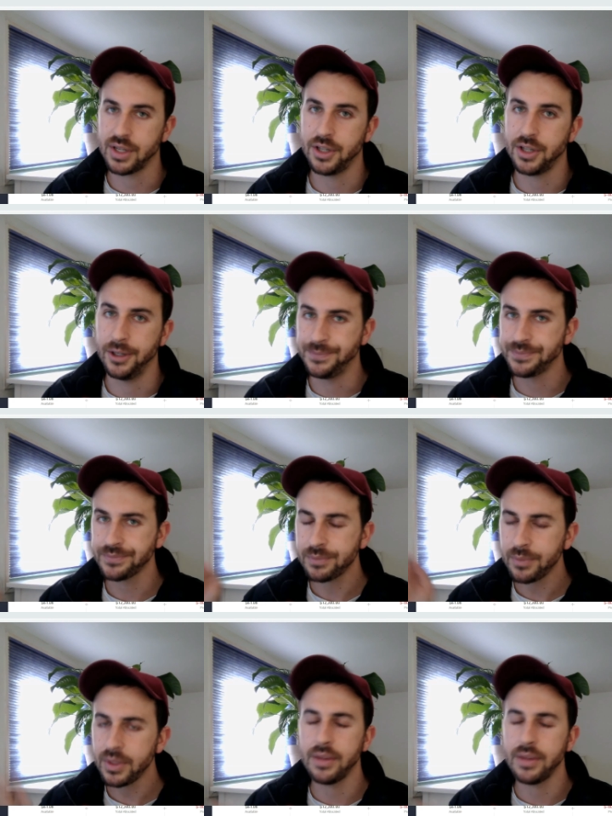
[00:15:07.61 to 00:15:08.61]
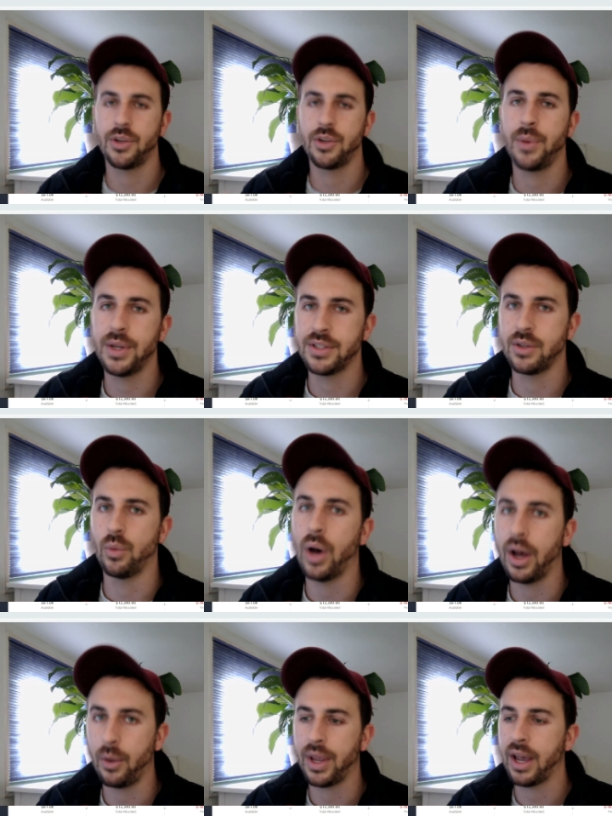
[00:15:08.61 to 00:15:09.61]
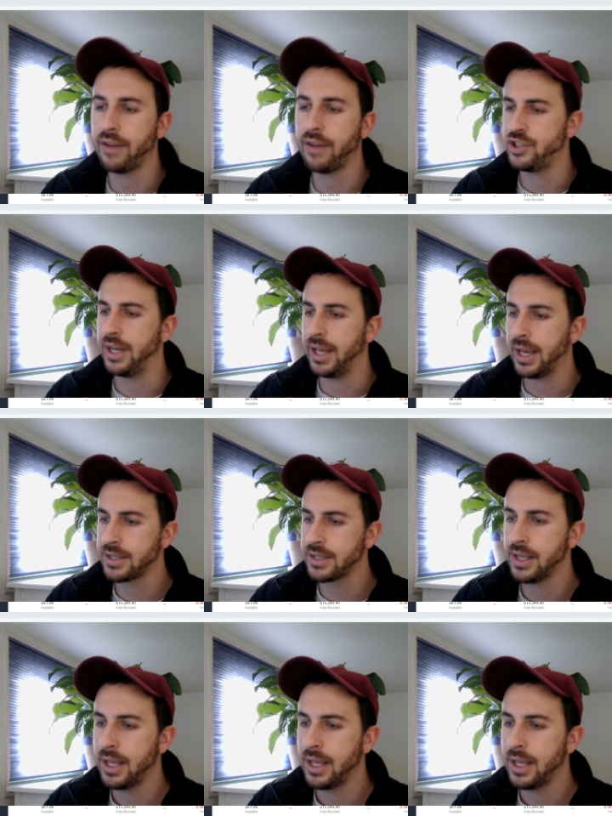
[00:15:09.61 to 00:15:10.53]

So that's the reason why we have G D X.